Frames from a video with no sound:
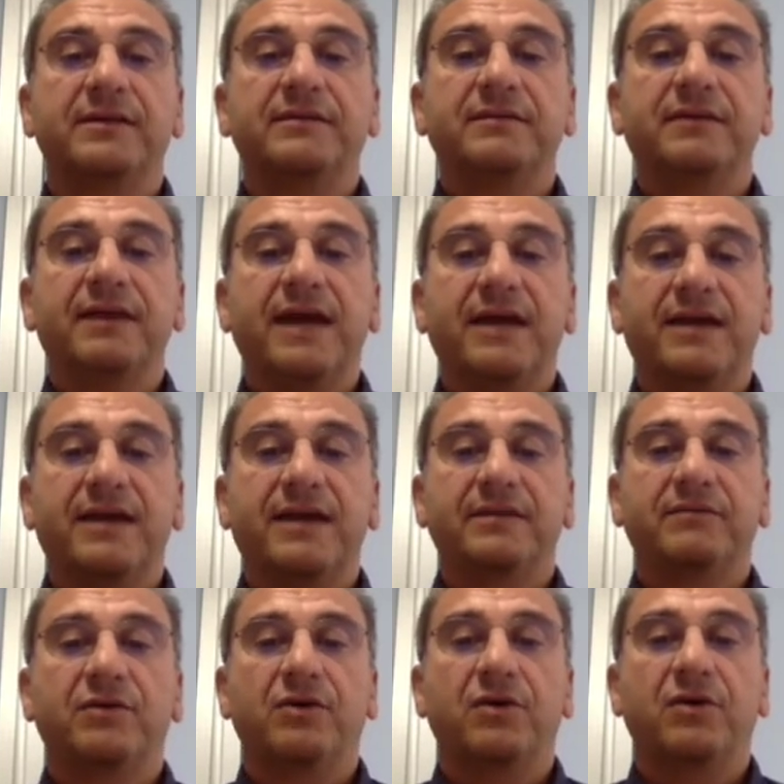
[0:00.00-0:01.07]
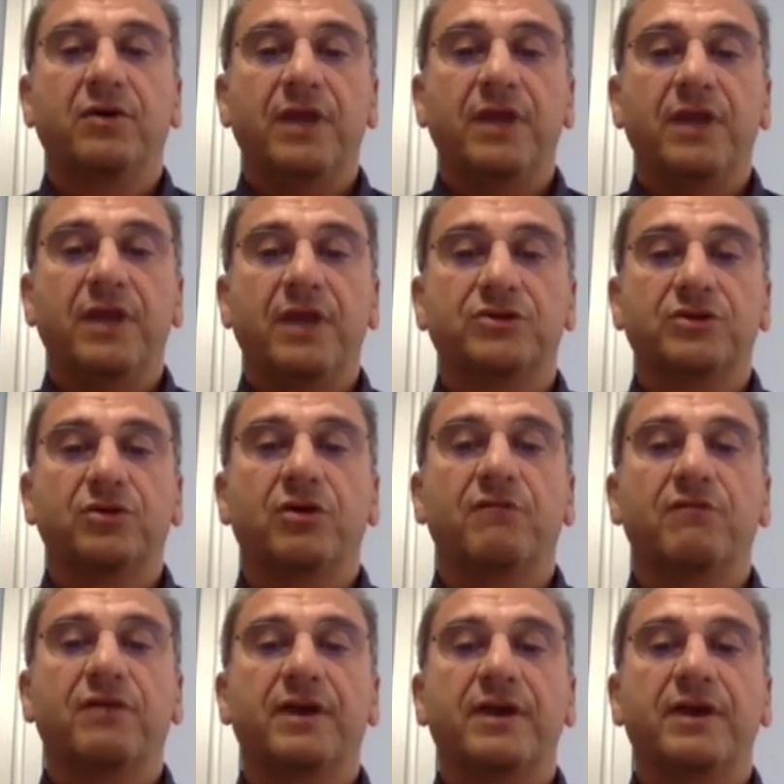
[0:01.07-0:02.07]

interactive collection of